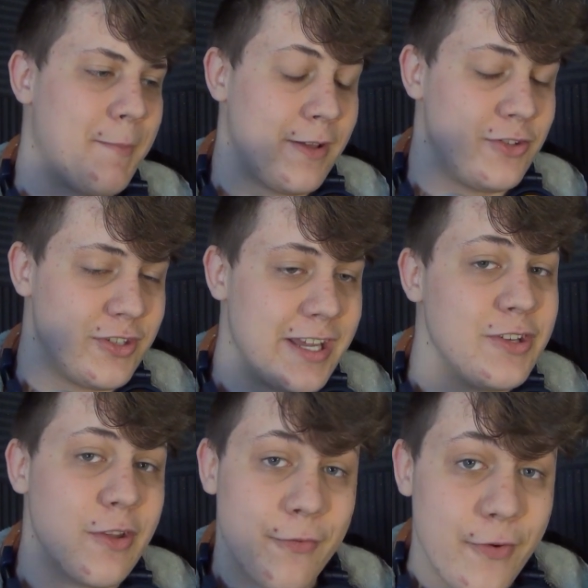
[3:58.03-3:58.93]
but let's just get
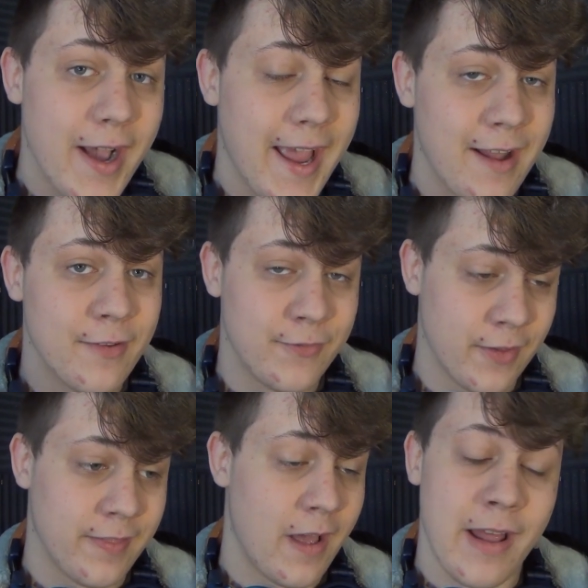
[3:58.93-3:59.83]
you the fuck out of
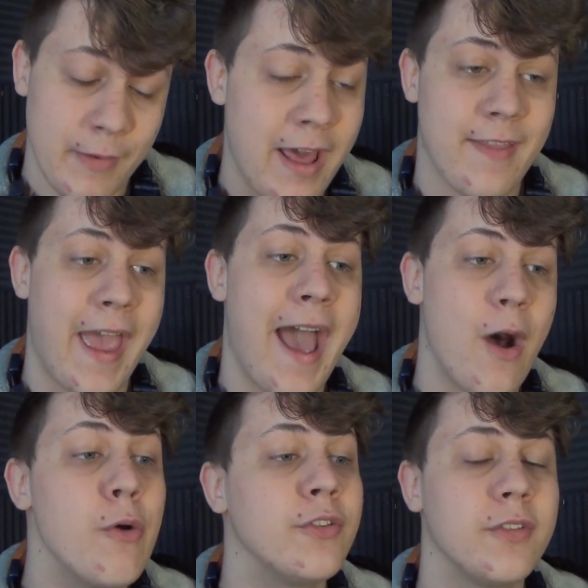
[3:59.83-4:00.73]
the
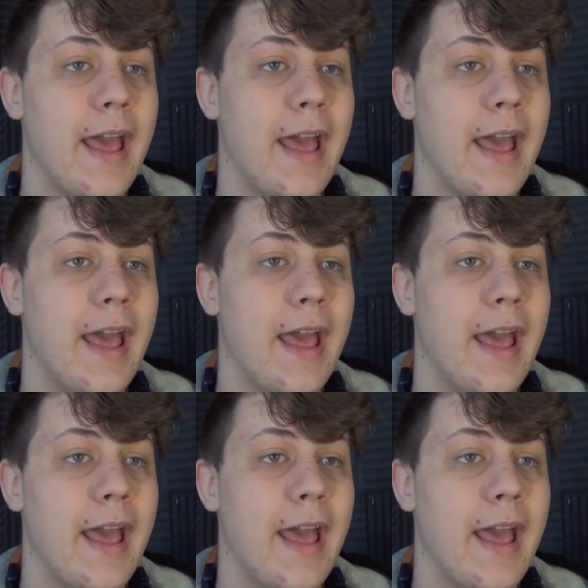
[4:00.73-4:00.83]
house.